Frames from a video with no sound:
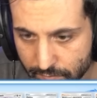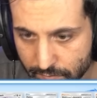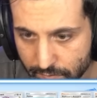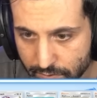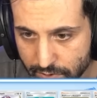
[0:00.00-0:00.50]

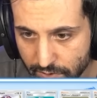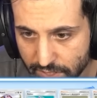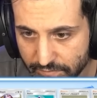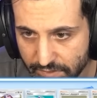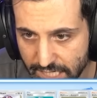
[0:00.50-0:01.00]
So
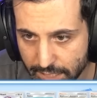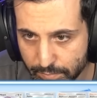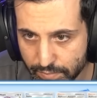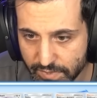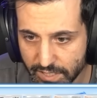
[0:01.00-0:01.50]
if I
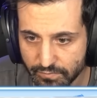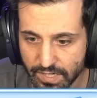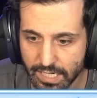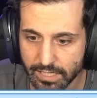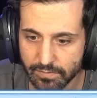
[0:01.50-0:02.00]

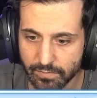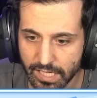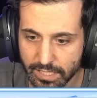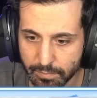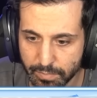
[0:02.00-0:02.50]

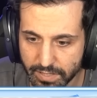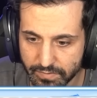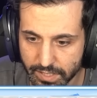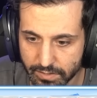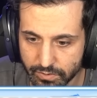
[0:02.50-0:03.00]
can
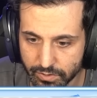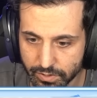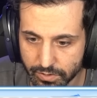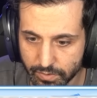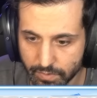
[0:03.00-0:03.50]
pivot into
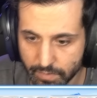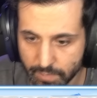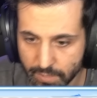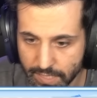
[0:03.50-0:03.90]
you